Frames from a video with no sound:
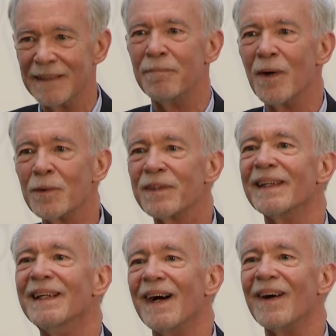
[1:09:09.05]
Both
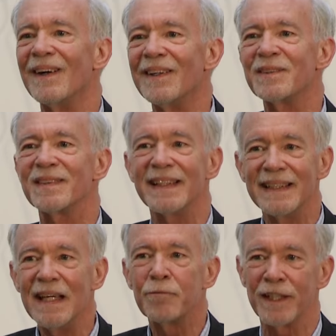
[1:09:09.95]
are
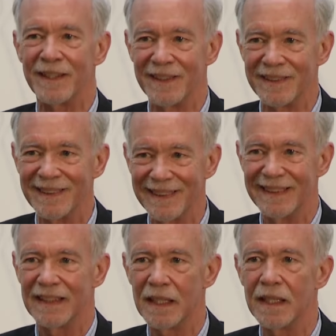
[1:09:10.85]
significant
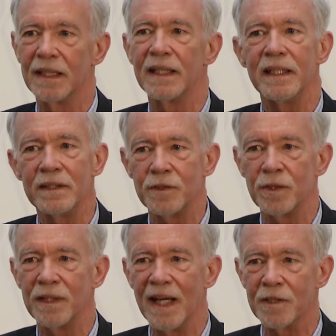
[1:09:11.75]
uh,
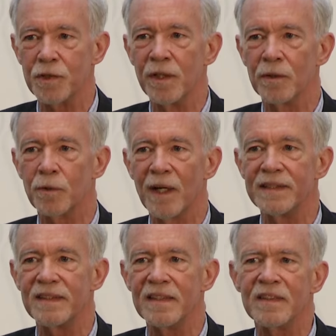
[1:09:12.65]
international
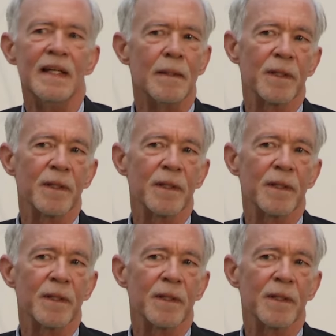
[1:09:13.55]
crises,